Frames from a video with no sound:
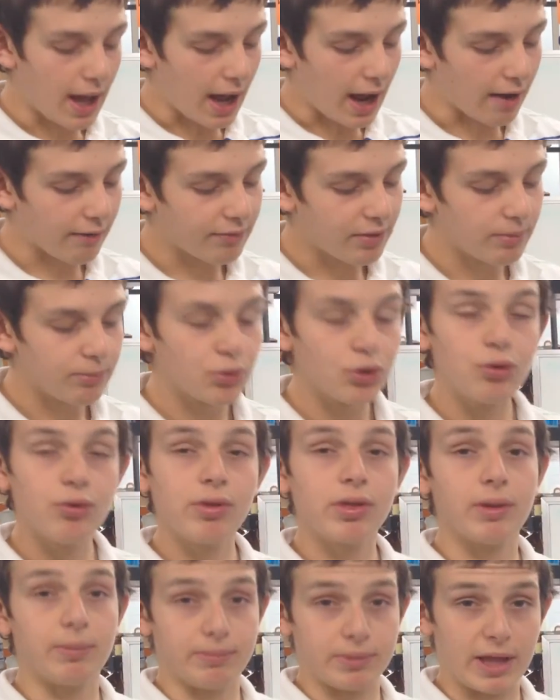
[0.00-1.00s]
Have them
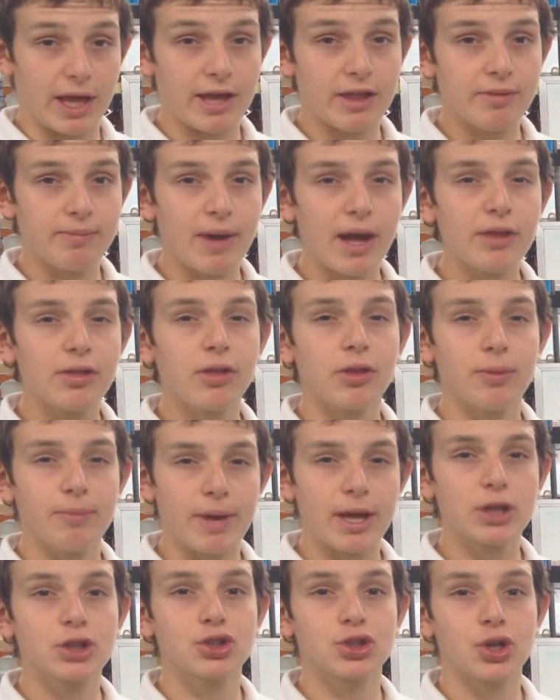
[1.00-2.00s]
use the placemats to
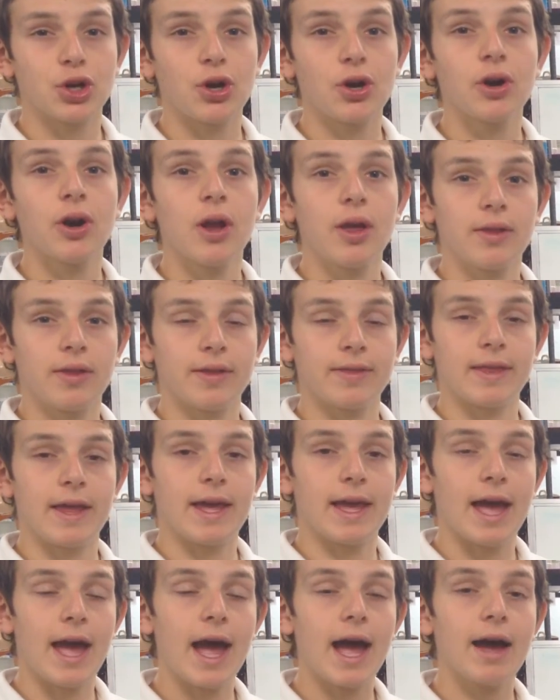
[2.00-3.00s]
make sure that
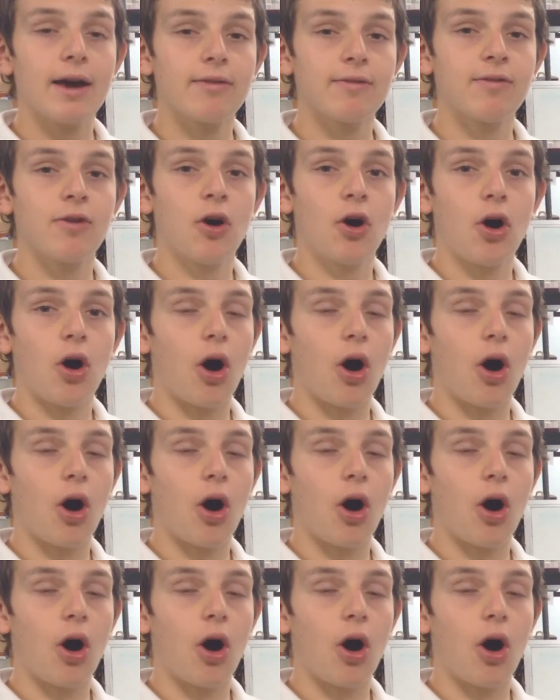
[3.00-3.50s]
they have